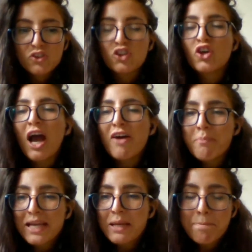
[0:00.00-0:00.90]
you have
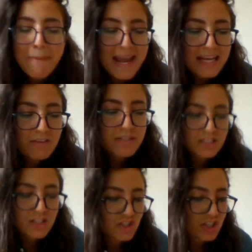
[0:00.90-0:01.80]
many male
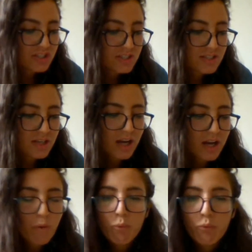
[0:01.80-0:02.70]
researchers
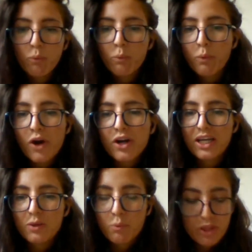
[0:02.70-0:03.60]

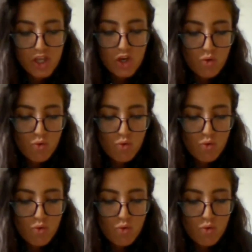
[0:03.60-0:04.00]
working with you?